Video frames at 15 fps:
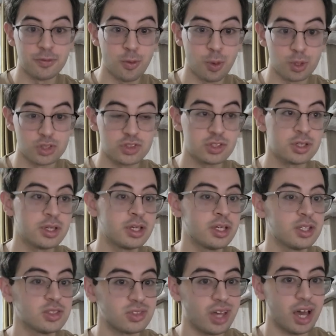force.
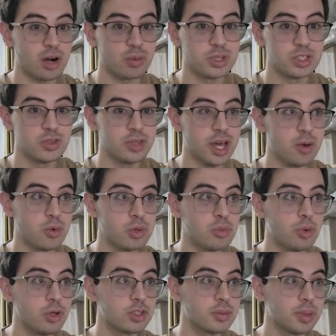So how do we do that? We
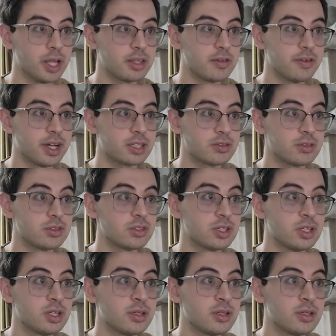multiply the vectors.